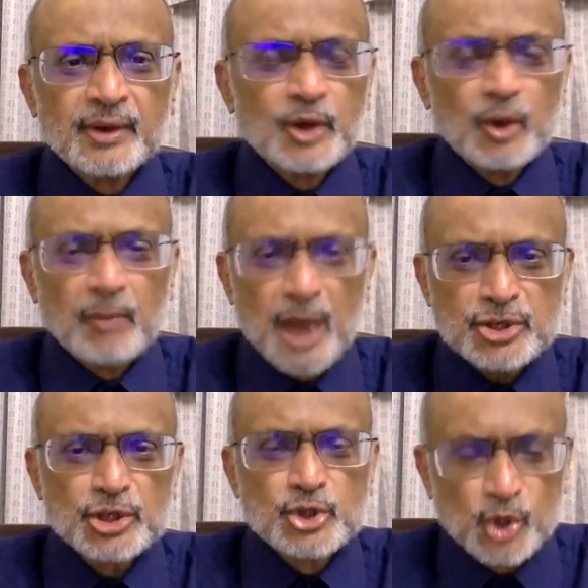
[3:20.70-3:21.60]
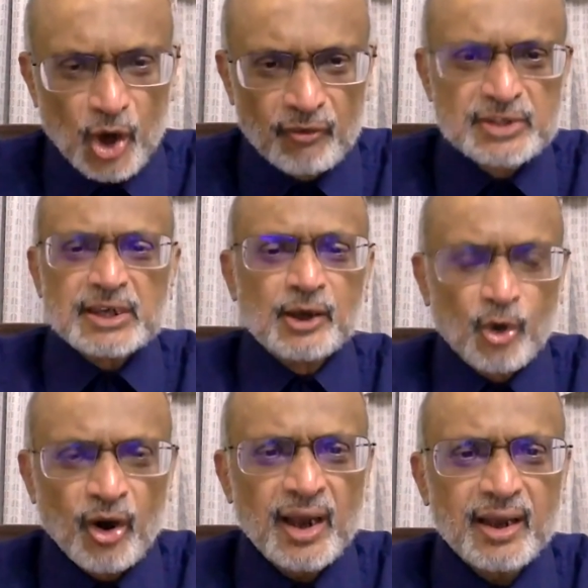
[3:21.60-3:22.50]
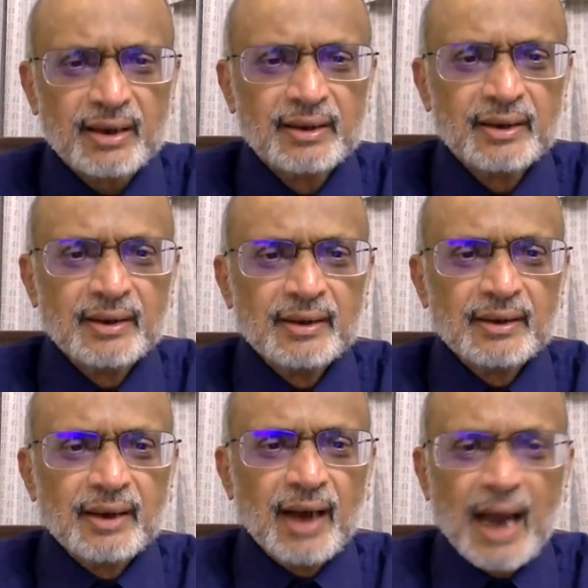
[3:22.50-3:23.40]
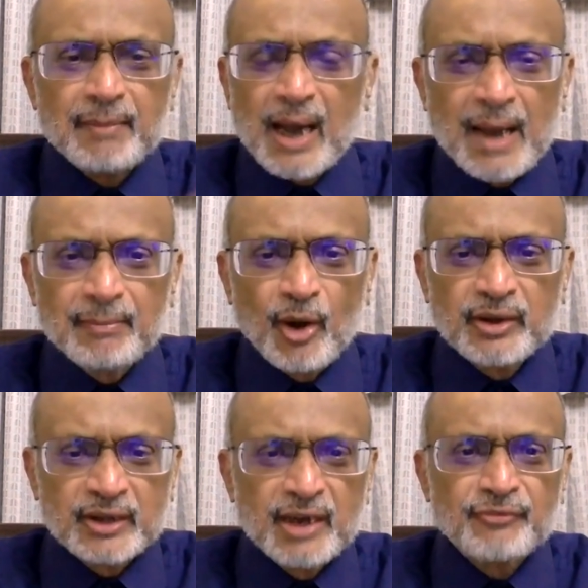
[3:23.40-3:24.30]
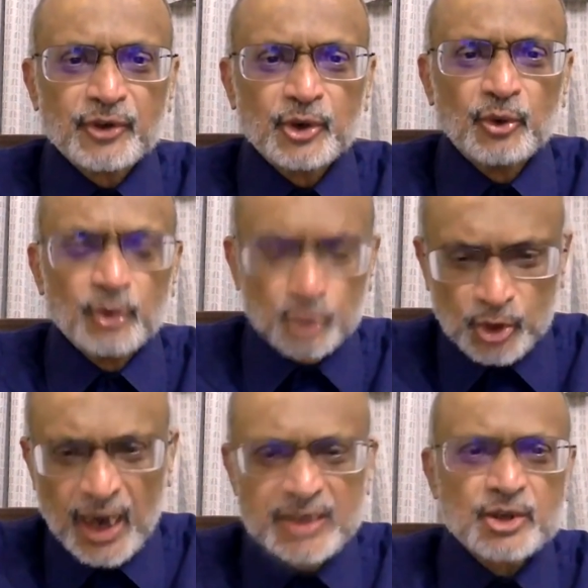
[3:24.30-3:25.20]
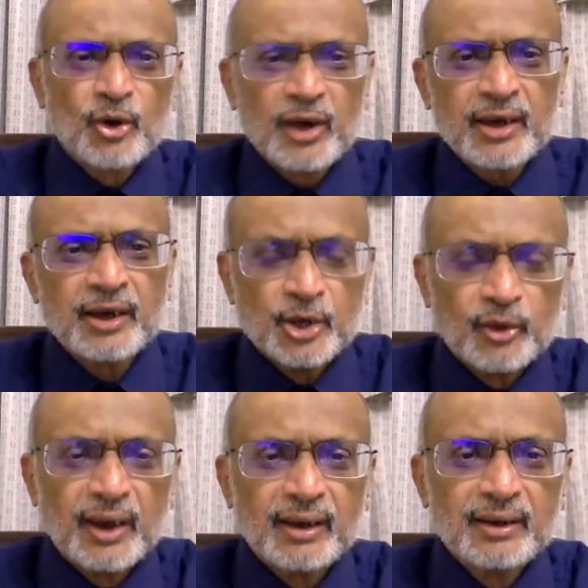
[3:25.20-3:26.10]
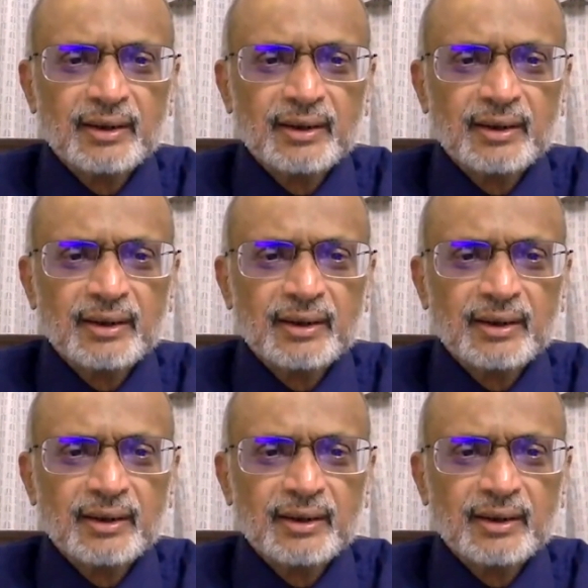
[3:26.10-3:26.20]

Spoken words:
You know, Marshal Zhukov would say, go ahead. I'm not here for you. You guys go ahead and do it.